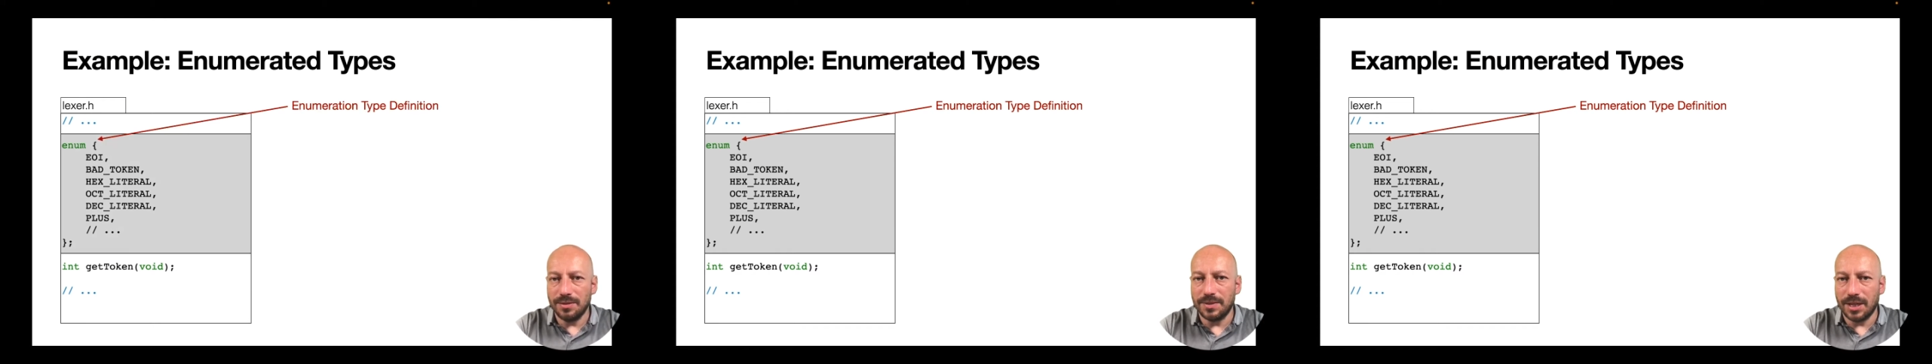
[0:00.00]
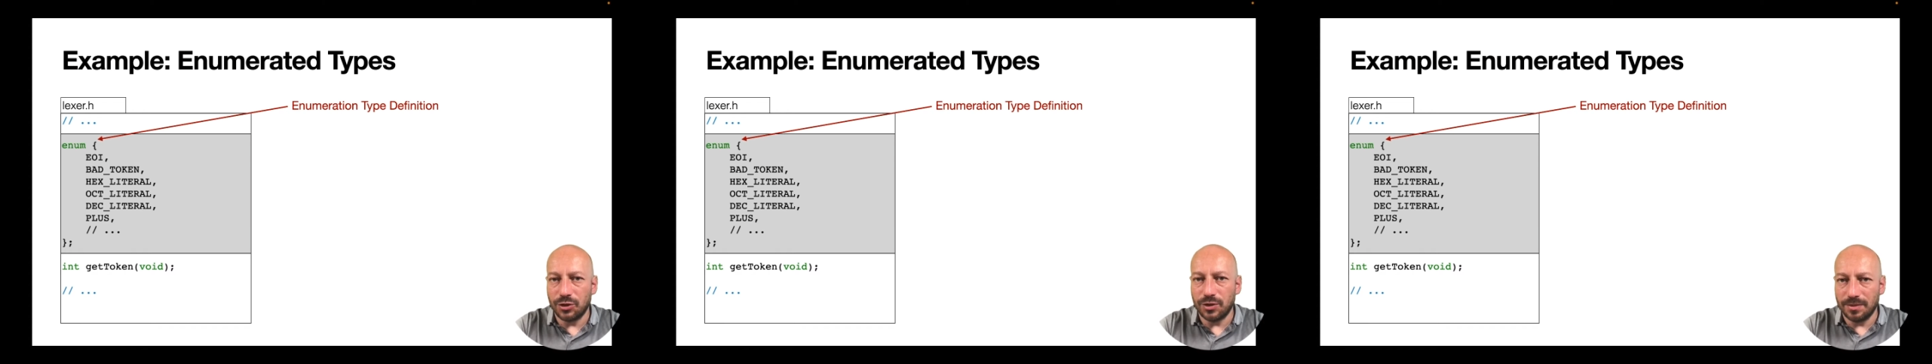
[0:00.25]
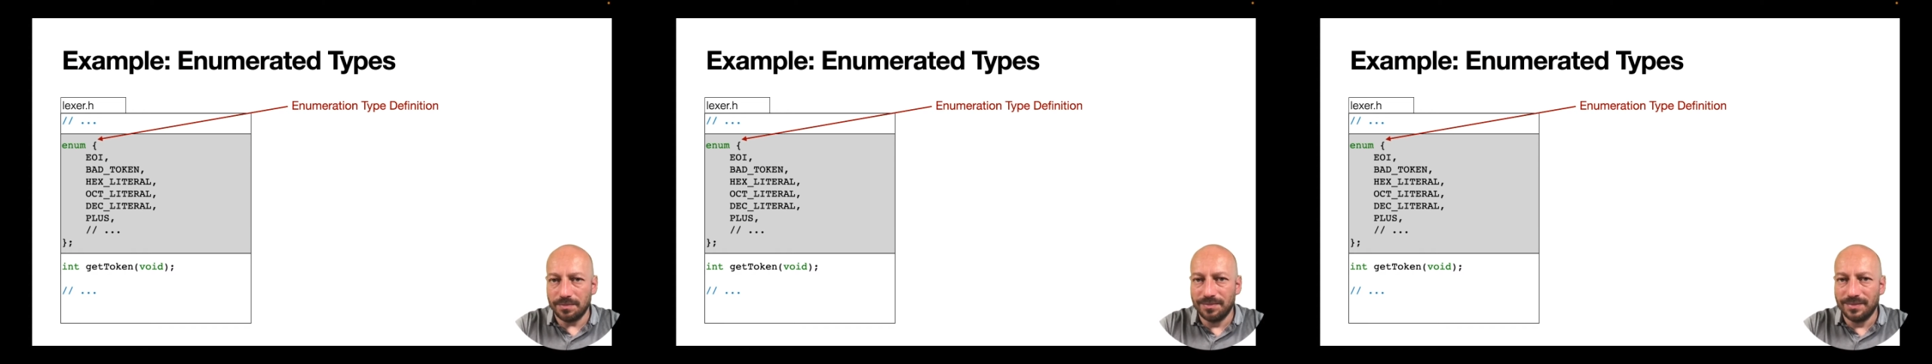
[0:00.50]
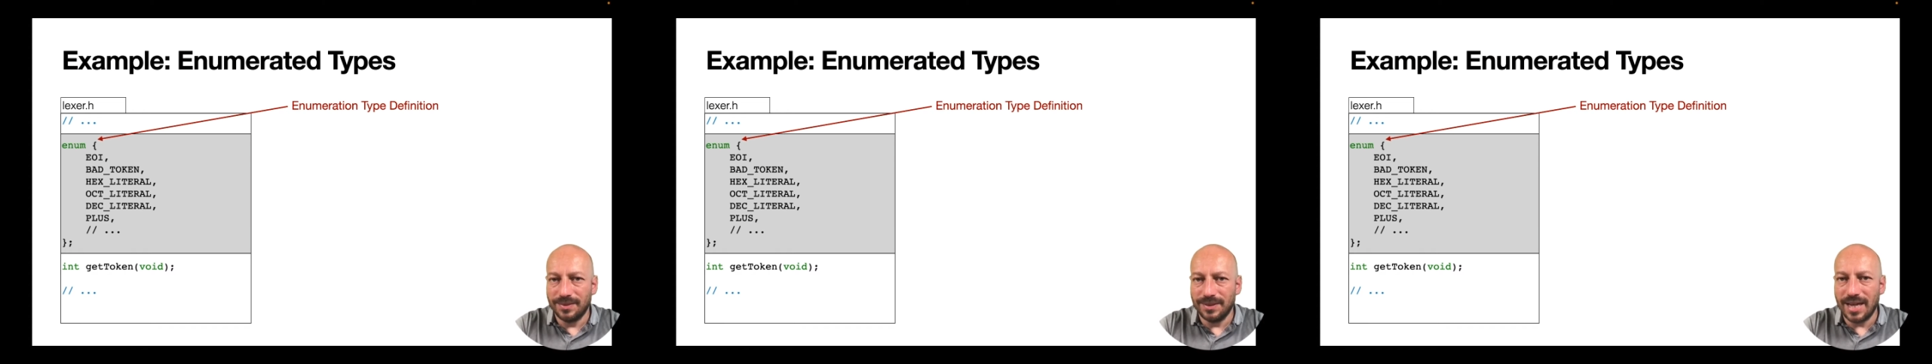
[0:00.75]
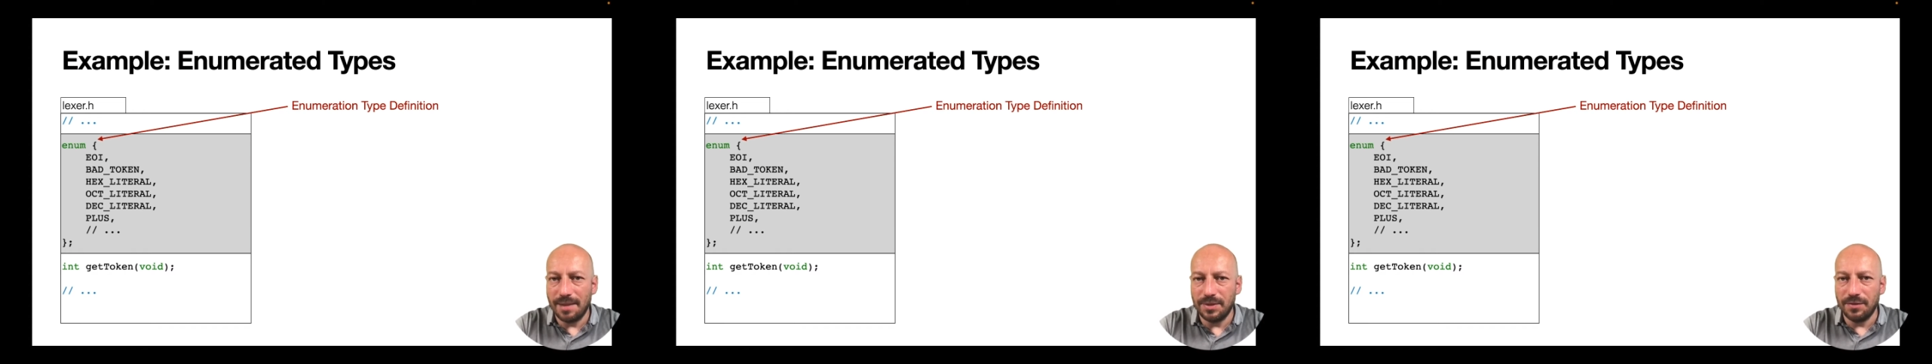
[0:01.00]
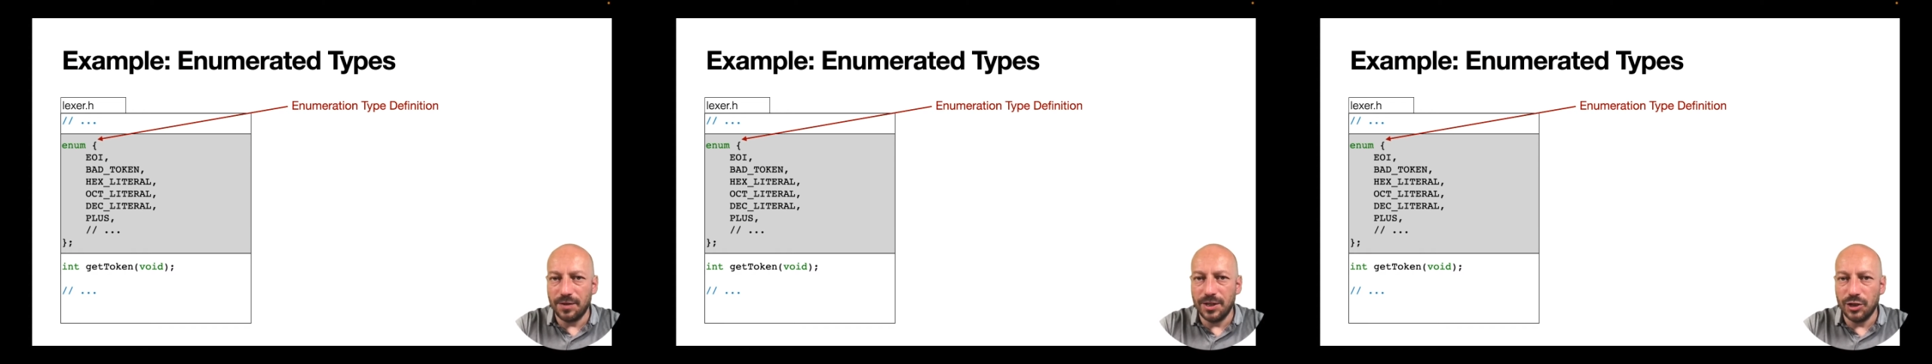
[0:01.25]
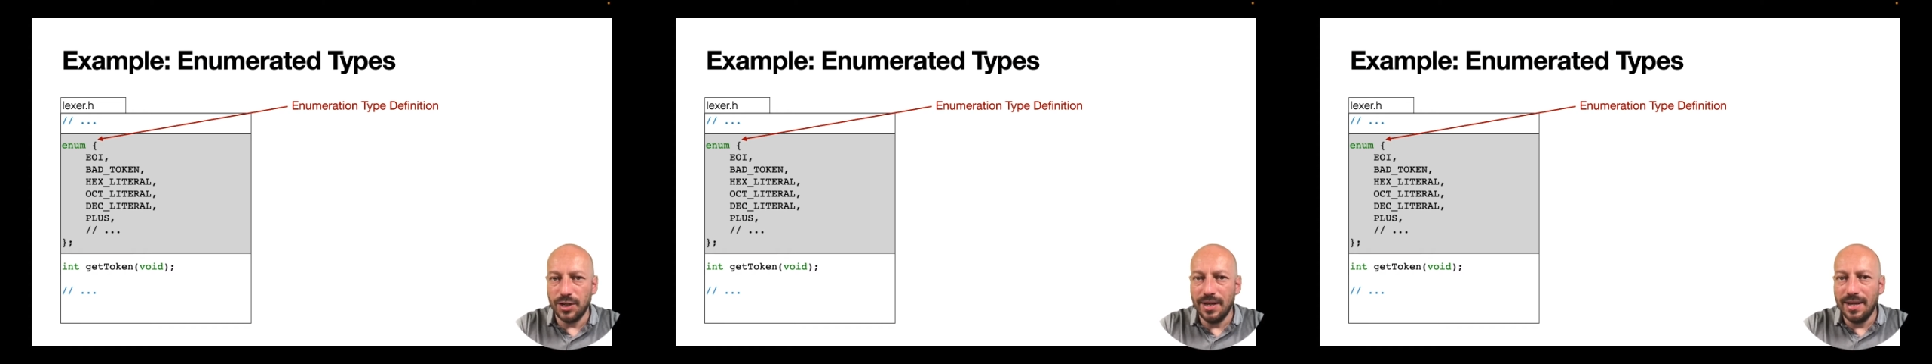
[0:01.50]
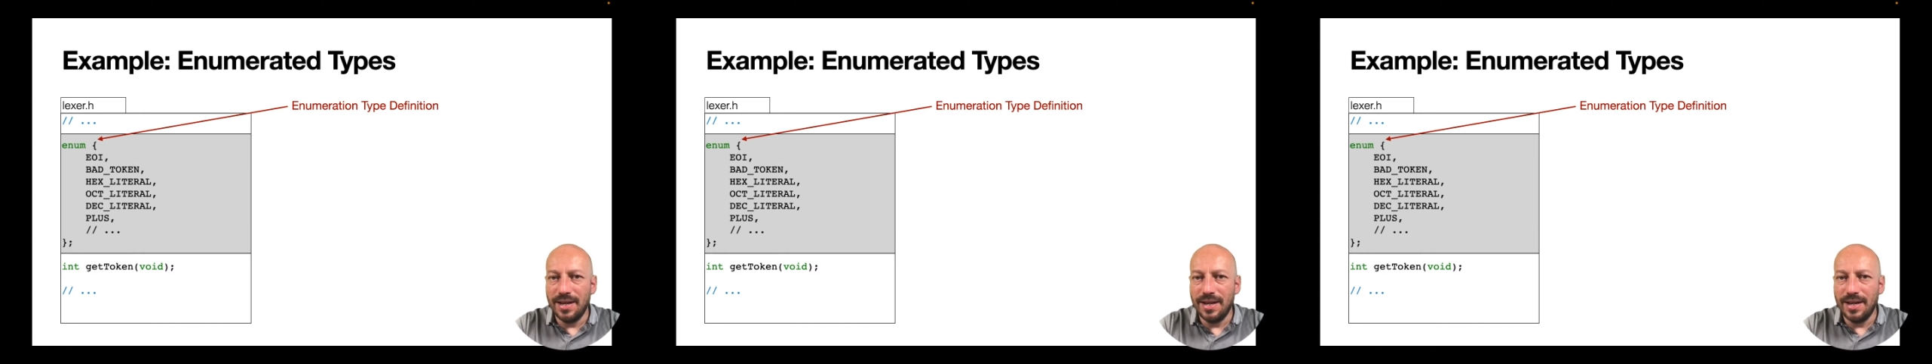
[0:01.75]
such a type definition,